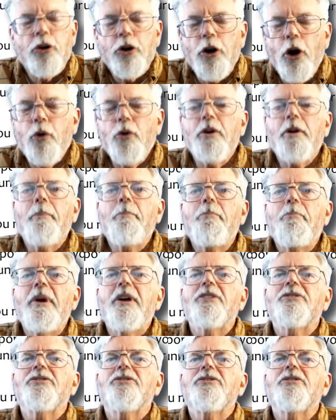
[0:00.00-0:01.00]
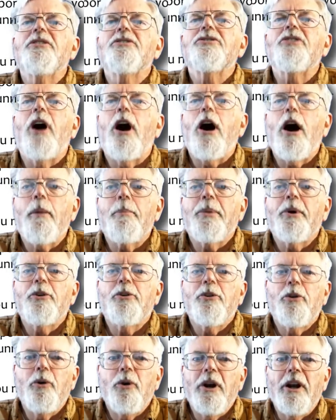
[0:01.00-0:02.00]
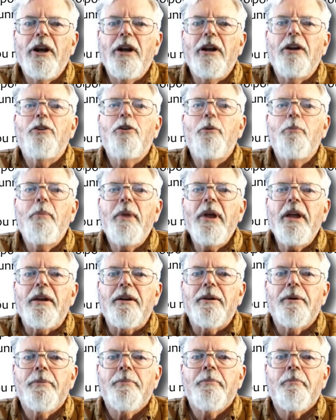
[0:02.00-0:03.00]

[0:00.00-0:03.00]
Don't miss this opportunity to meet.